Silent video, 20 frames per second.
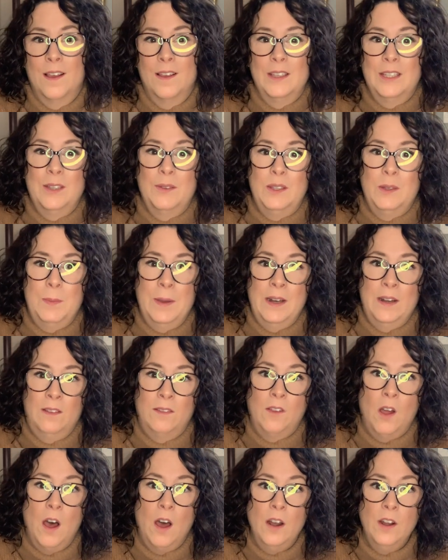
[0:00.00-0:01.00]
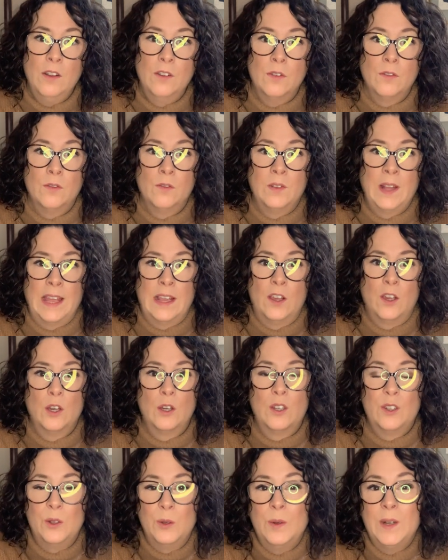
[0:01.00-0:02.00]
So it's been a lot of like
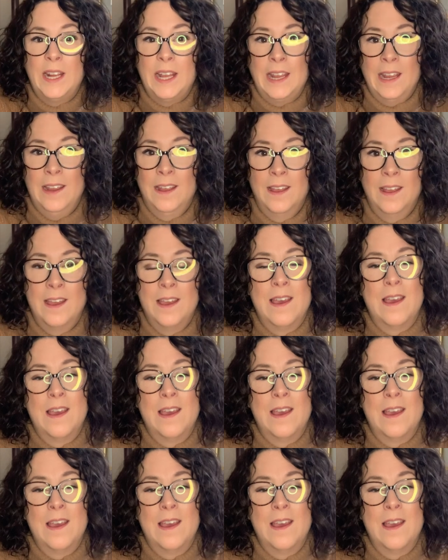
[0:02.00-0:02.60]
cocooning